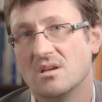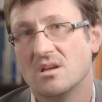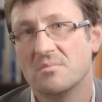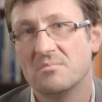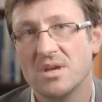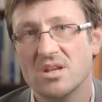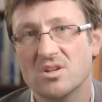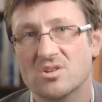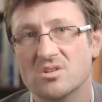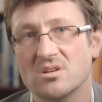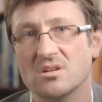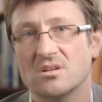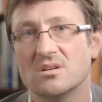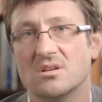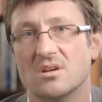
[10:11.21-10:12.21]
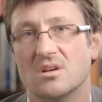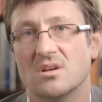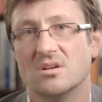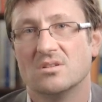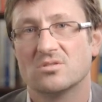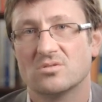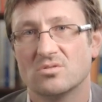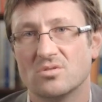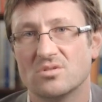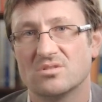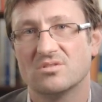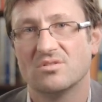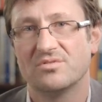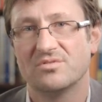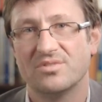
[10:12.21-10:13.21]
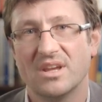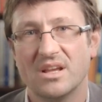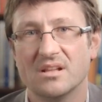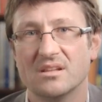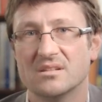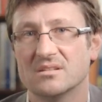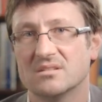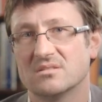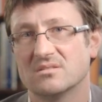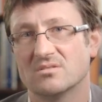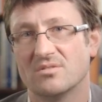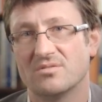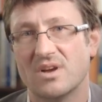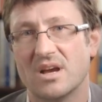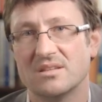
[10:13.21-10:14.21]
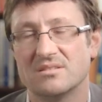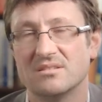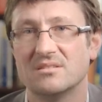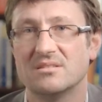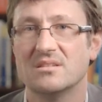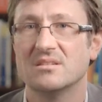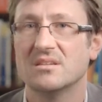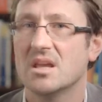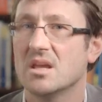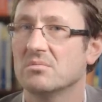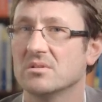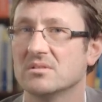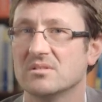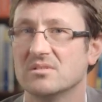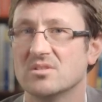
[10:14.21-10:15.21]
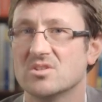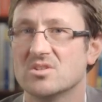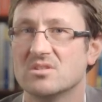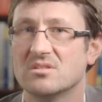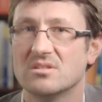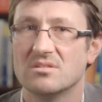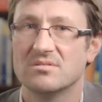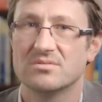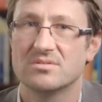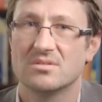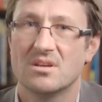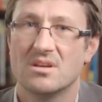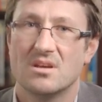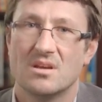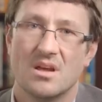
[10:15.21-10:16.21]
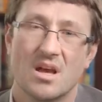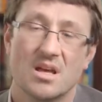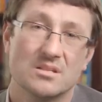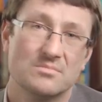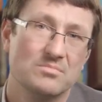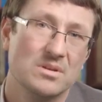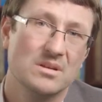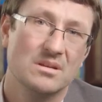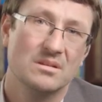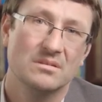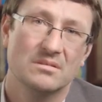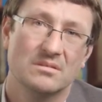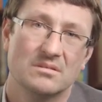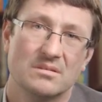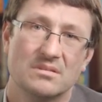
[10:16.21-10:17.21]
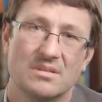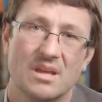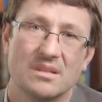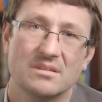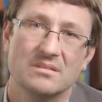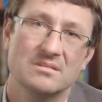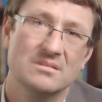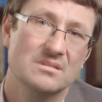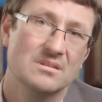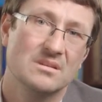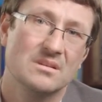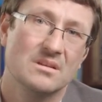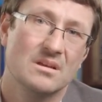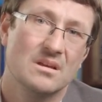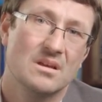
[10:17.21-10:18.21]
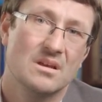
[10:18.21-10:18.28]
A major source of failures of ICT-enabled initiatives has been the tendency